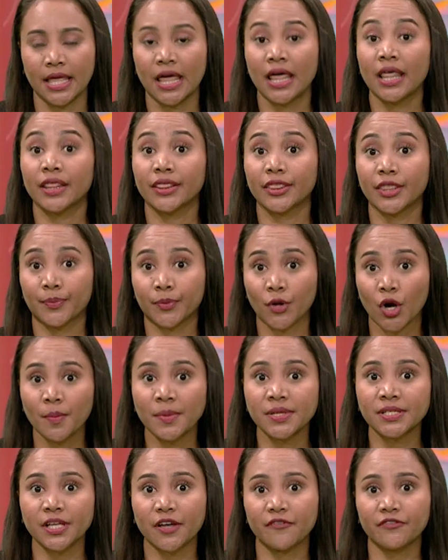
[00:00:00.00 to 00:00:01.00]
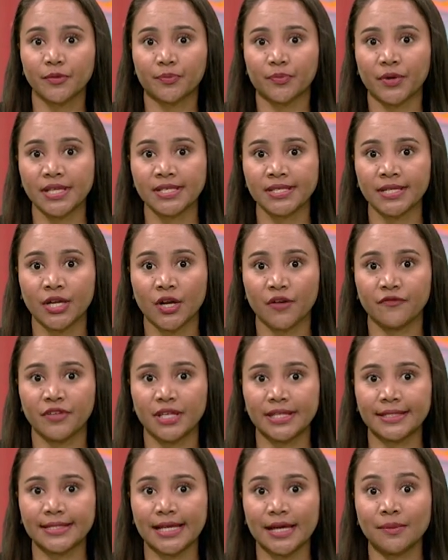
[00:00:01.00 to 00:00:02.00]
The promise of the president of
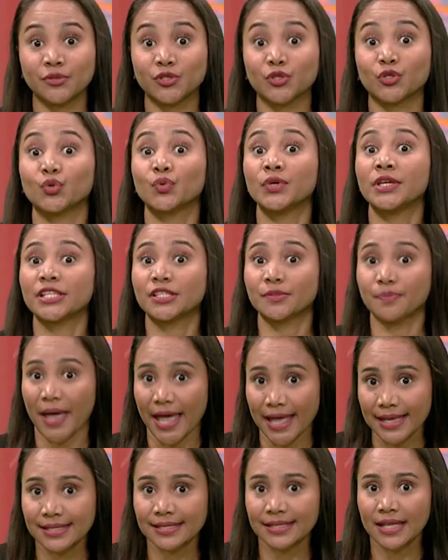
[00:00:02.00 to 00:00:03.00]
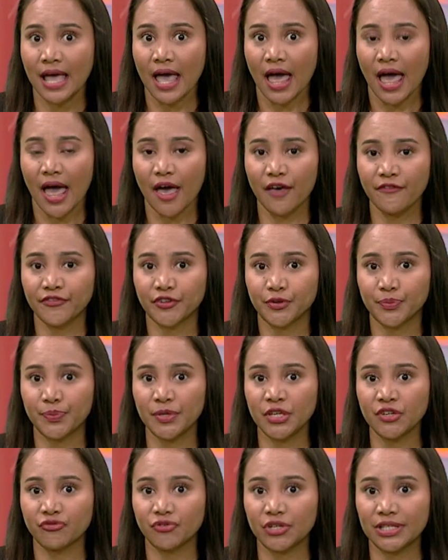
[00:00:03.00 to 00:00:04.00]
Vietnam to do his best after
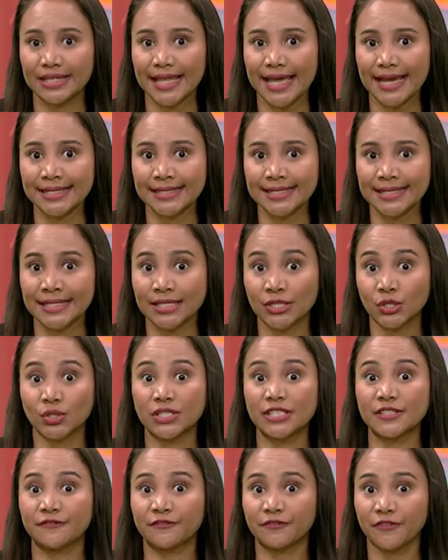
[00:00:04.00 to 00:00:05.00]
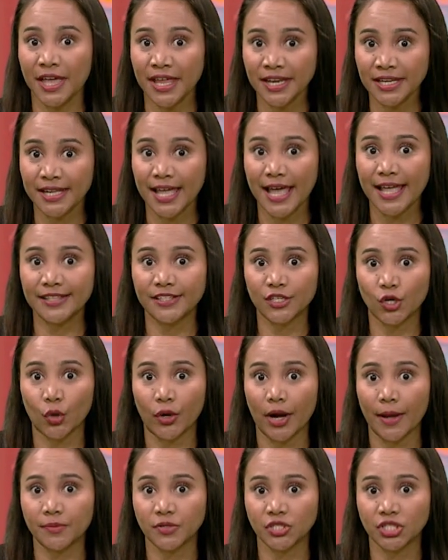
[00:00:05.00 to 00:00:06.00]
being reelected to defend the
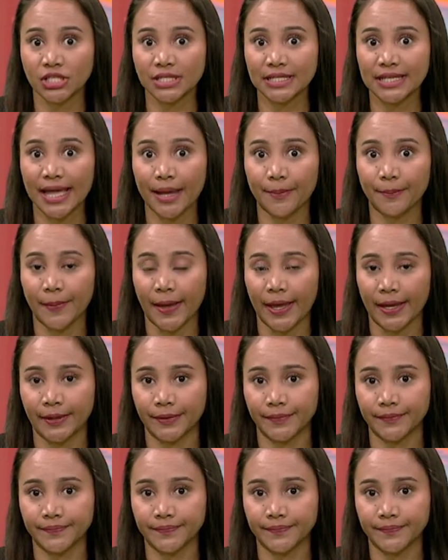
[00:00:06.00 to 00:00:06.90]
anti-corruption campaign.